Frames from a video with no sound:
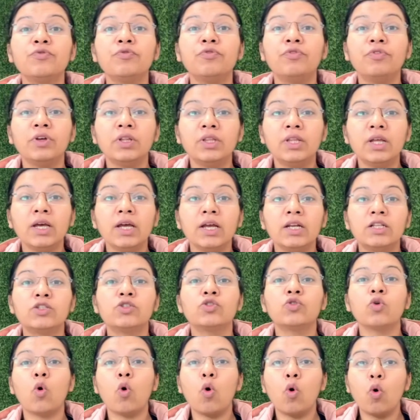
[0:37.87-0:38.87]
with
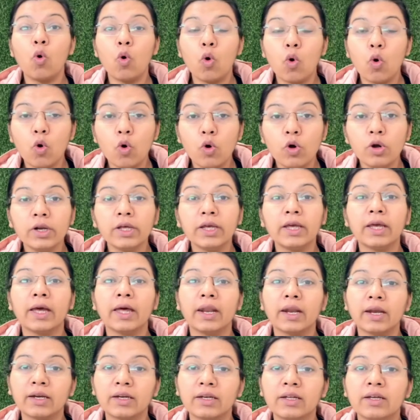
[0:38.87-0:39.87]
its own
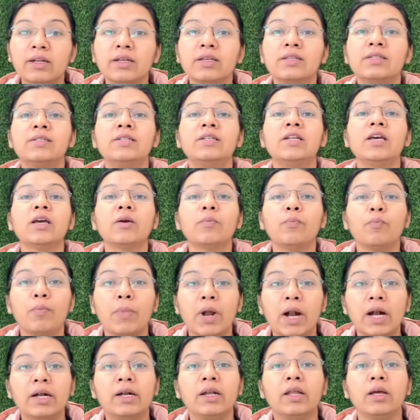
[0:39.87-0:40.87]
characteristic
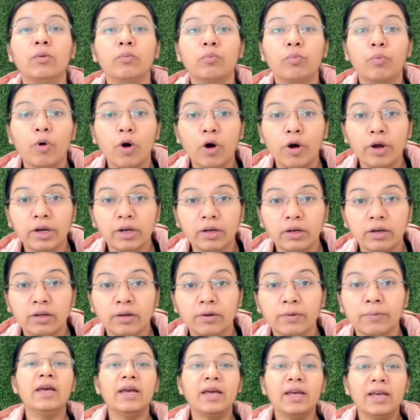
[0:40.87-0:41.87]
melting point.
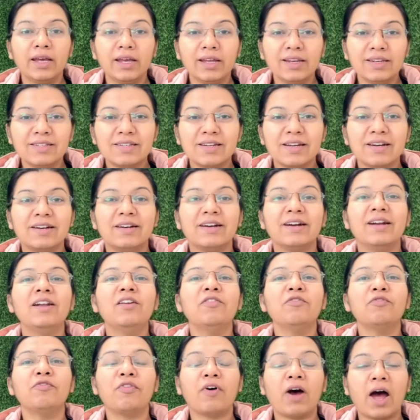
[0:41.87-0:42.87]
In general,
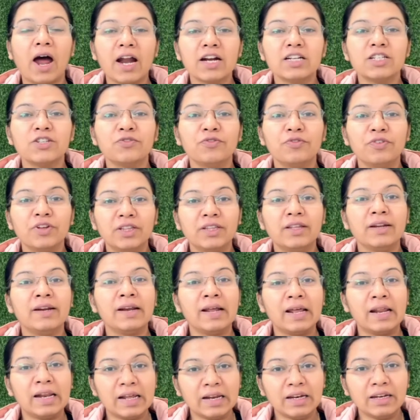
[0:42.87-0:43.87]
fats with
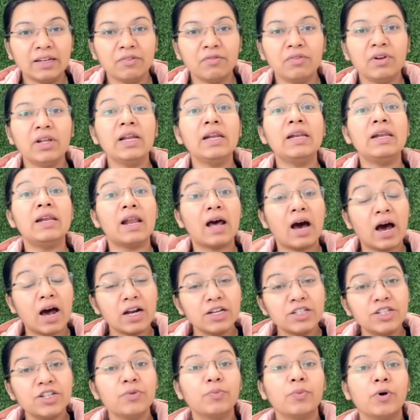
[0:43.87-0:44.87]
relatively
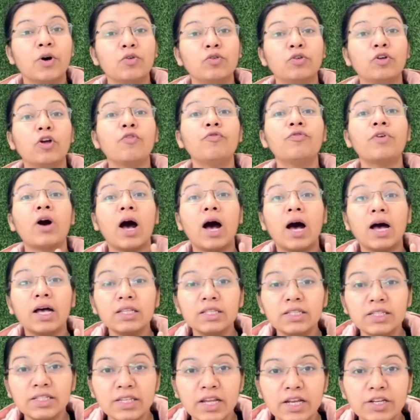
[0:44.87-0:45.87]
large amount of
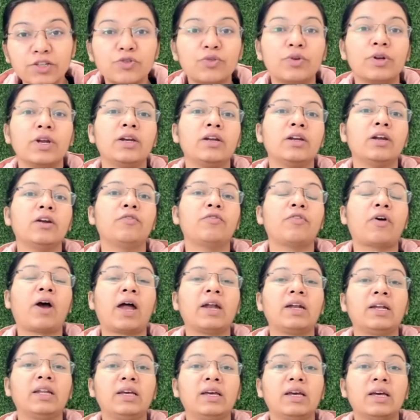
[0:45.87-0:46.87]
unsaturated
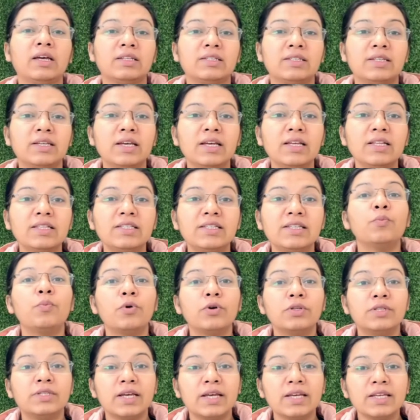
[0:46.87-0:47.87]
fatty acids
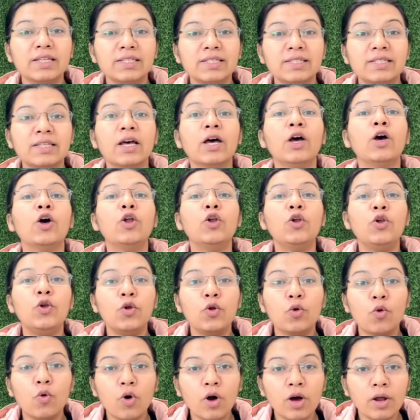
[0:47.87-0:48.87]
possess
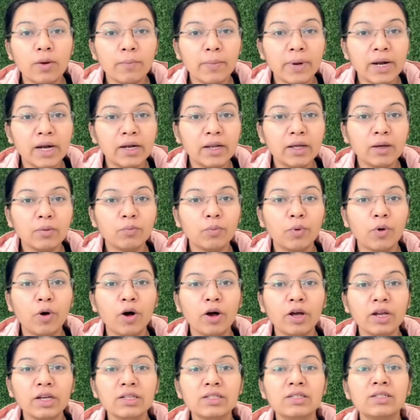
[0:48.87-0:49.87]
lower melting
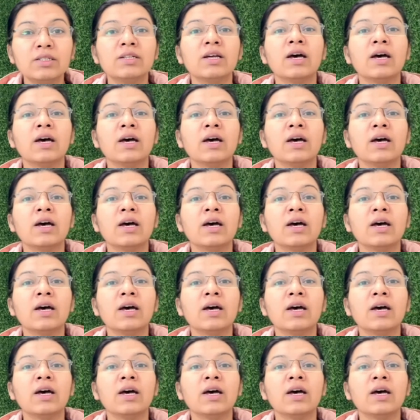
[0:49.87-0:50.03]
point